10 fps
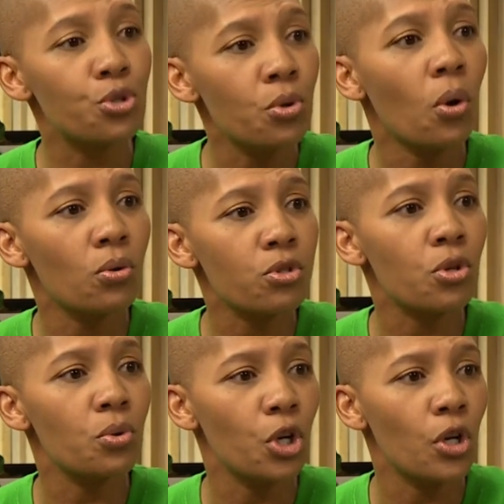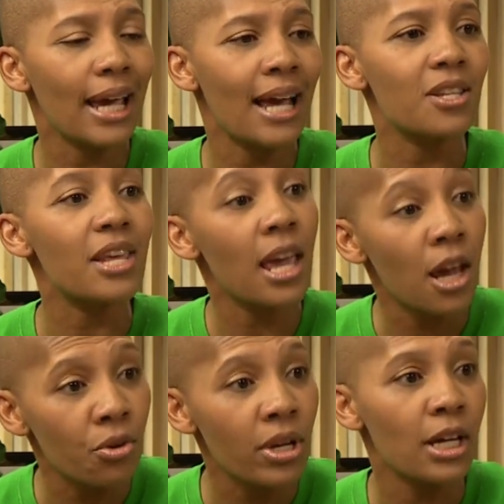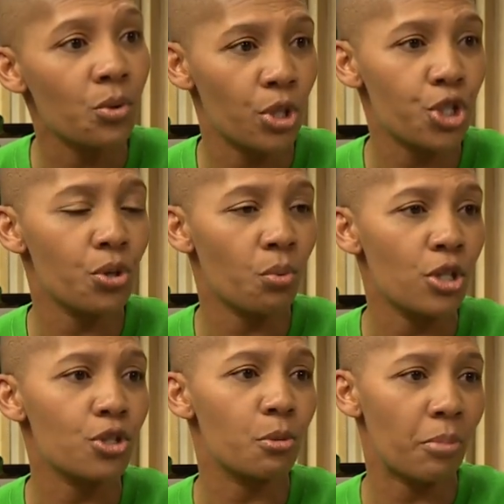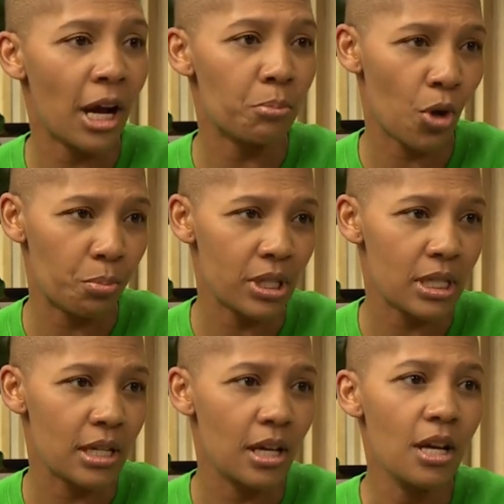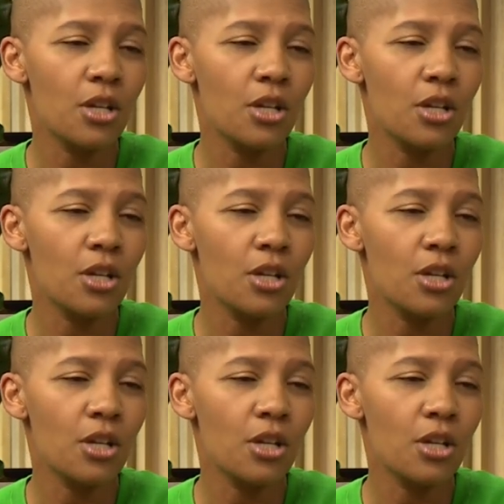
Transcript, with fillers: we do also look at the area in which you want to buy property.